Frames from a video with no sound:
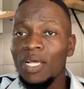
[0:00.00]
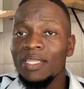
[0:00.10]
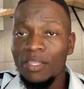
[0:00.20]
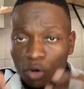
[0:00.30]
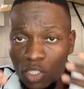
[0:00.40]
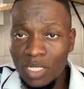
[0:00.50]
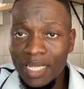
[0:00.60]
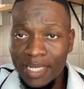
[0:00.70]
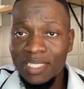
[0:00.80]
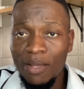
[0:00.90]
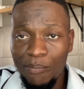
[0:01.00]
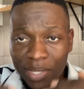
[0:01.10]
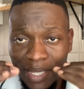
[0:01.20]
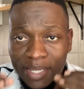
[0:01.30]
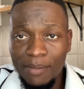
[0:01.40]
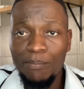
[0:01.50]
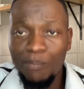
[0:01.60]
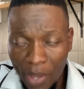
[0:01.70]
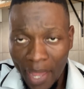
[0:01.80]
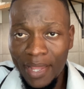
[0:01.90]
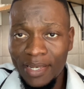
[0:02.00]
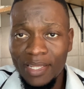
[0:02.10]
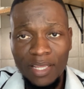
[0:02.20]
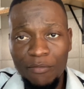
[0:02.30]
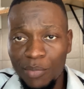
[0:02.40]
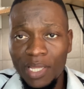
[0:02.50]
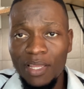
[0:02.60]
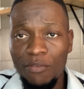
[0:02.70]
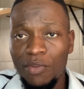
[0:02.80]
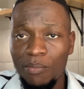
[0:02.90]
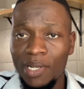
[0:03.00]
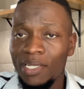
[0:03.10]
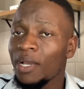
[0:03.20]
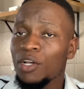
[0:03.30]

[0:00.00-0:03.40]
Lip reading: Those leaders are being paid, they're being given money,